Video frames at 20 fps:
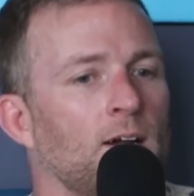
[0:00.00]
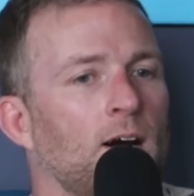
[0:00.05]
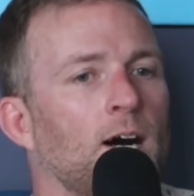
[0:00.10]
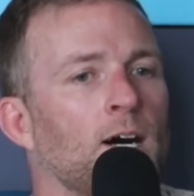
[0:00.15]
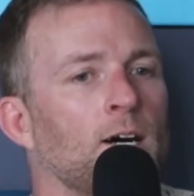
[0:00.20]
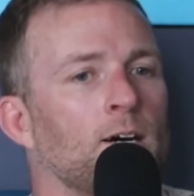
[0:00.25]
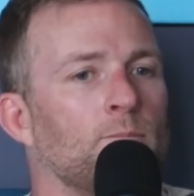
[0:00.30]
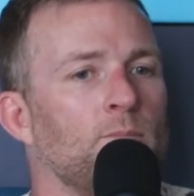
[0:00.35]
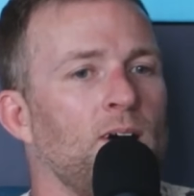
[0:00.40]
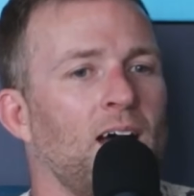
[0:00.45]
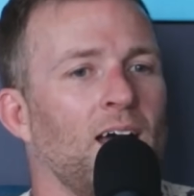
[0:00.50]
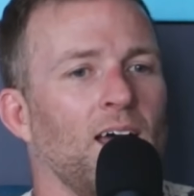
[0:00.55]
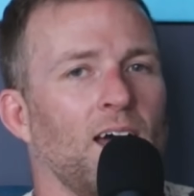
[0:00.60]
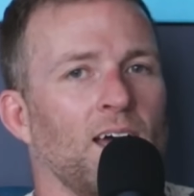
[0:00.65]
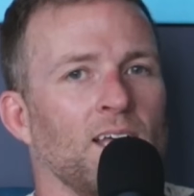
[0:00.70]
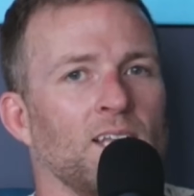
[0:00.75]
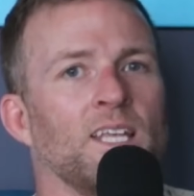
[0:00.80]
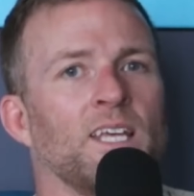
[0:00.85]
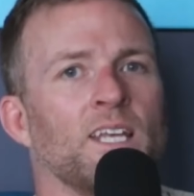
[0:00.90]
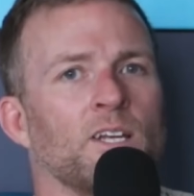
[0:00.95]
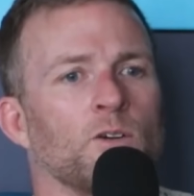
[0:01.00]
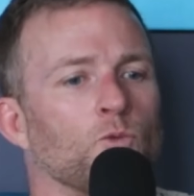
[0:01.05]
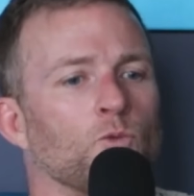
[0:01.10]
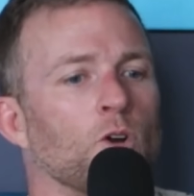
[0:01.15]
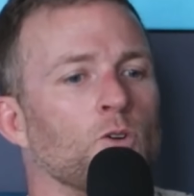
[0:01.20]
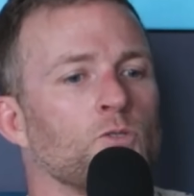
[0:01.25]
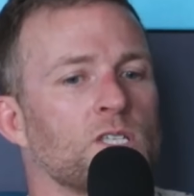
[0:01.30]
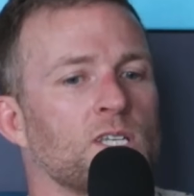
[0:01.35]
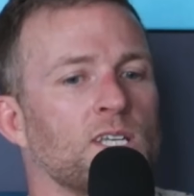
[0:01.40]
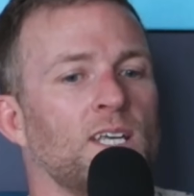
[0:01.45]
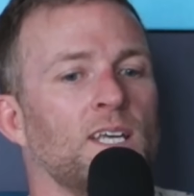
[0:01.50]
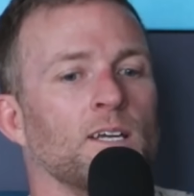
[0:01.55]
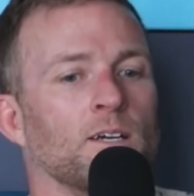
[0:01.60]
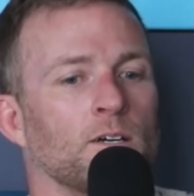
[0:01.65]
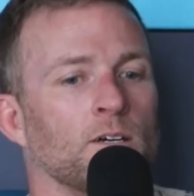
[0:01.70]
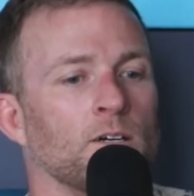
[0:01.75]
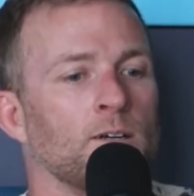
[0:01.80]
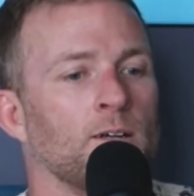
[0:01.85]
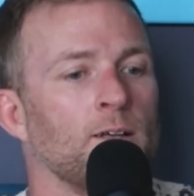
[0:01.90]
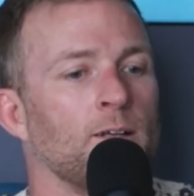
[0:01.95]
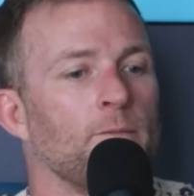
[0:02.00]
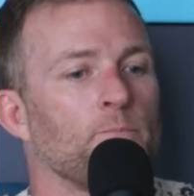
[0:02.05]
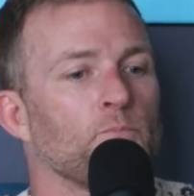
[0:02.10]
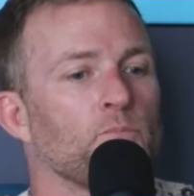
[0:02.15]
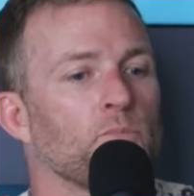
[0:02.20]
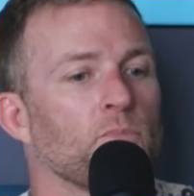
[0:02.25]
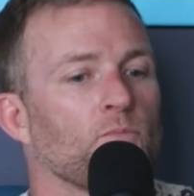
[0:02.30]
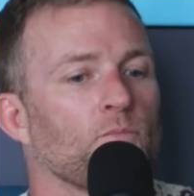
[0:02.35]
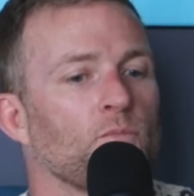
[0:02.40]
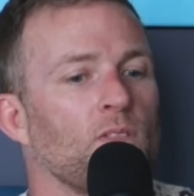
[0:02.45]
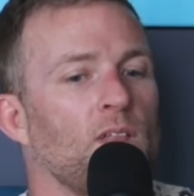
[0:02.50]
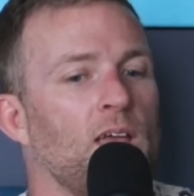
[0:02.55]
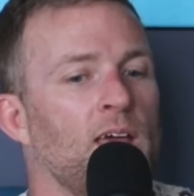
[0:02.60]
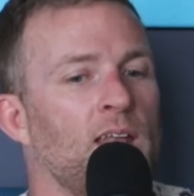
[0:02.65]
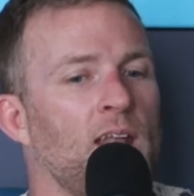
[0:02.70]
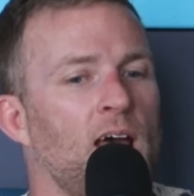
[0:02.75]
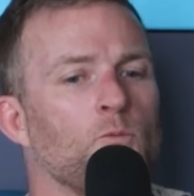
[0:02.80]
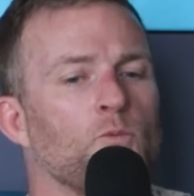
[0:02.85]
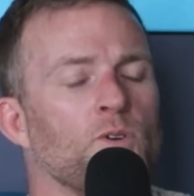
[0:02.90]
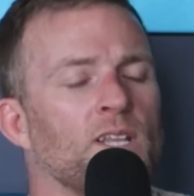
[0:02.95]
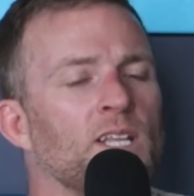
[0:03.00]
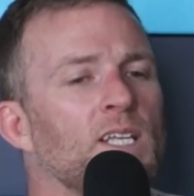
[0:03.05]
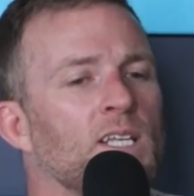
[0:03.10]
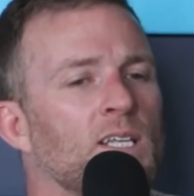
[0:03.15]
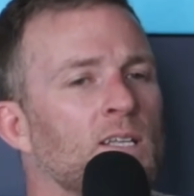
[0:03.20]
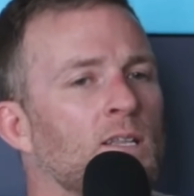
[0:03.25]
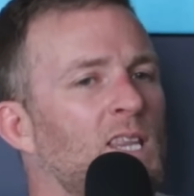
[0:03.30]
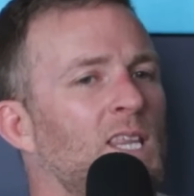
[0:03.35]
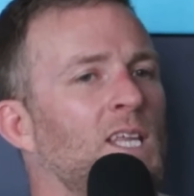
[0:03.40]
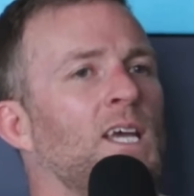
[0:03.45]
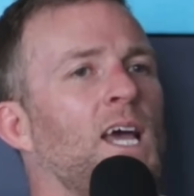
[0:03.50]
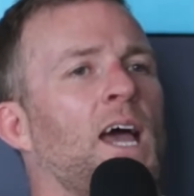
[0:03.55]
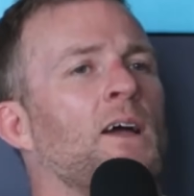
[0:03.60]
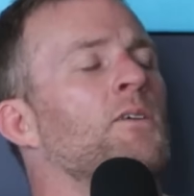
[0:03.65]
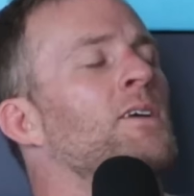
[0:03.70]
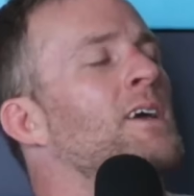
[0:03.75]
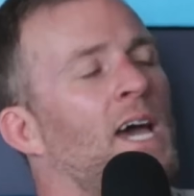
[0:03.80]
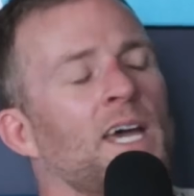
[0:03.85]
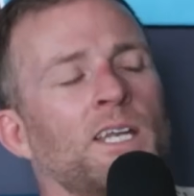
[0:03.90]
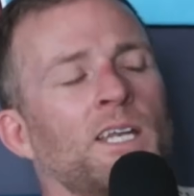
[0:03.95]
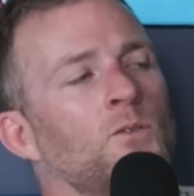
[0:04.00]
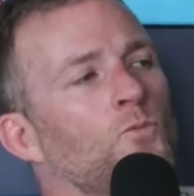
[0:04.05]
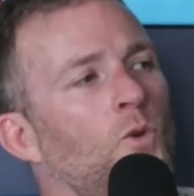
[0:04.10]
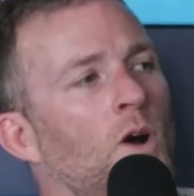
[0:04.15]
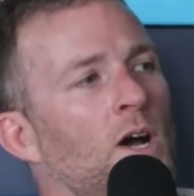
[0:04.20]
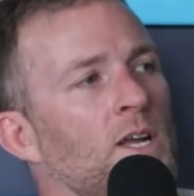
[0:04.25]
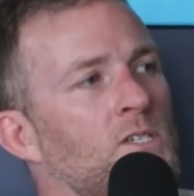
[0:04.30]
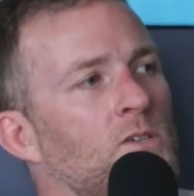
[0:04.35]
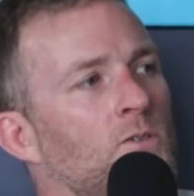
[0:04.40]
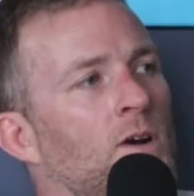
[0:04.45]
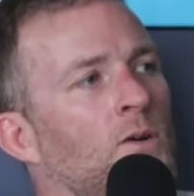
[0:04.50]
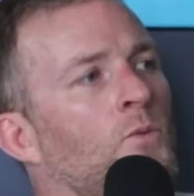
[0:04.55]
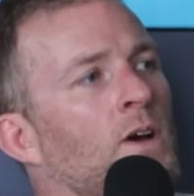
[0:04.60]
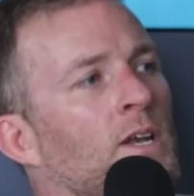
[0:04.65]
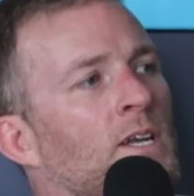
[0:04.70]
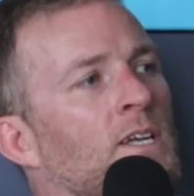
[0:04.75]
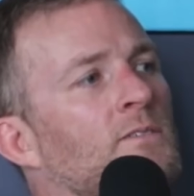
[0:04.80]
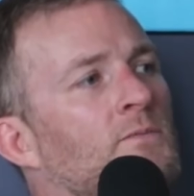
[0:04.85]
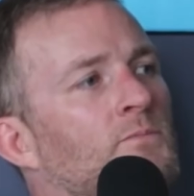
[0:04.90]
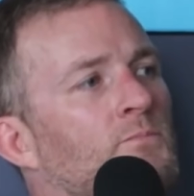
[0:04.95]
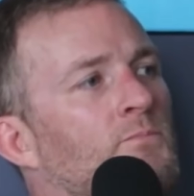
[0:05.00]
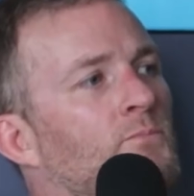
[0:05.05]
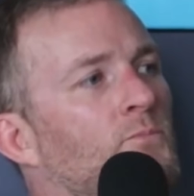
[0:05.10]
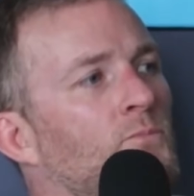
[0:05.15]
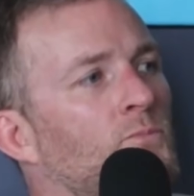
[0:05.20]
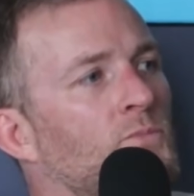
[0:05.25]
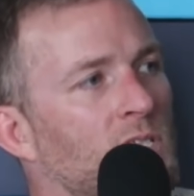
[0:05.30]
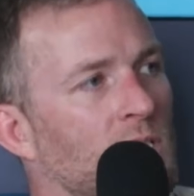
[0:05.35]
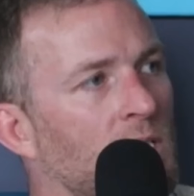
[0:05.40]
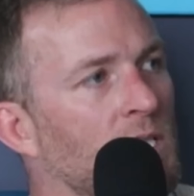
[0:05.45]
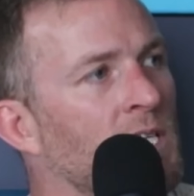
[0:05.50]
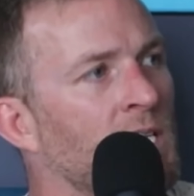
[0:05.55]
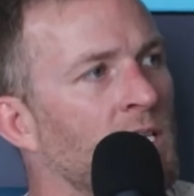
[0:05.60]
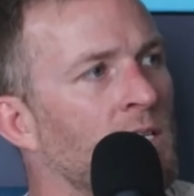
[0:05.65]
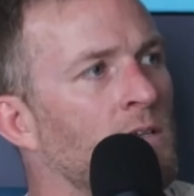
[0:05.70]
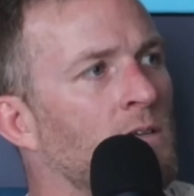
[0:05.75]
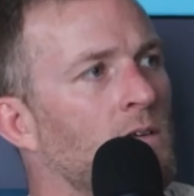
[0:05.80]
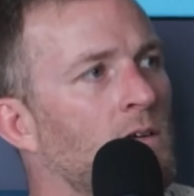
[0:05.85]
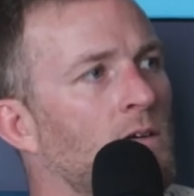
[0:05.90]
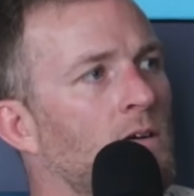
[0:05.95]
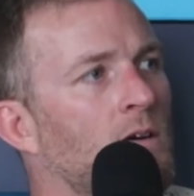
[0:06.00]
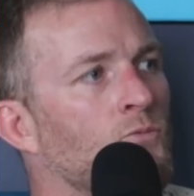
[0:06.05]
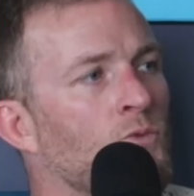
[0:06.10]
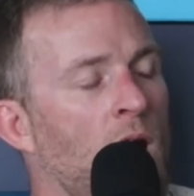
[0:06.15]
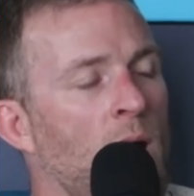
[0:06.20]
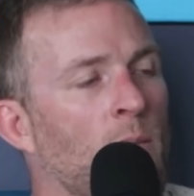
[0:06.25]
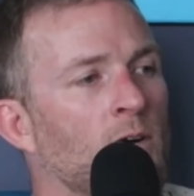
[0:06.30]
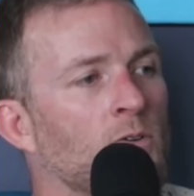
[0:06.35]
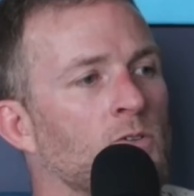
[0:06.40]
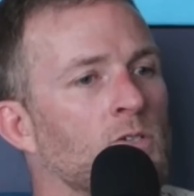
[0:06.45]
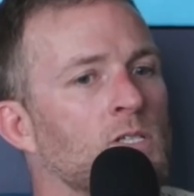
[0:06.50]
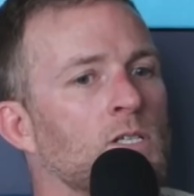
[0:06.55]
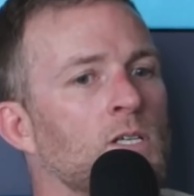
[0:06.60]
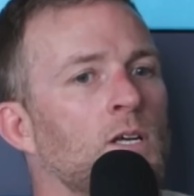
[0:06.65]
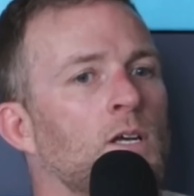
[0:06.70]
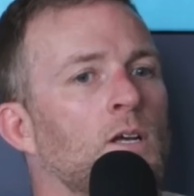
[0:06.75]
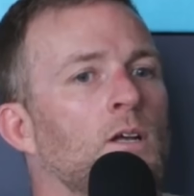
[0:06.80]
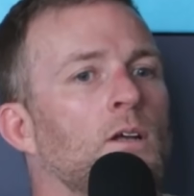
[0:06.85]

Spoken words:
I lean Erosa here, and I really didn't think I didn't want to. I wanted to lean Ramos.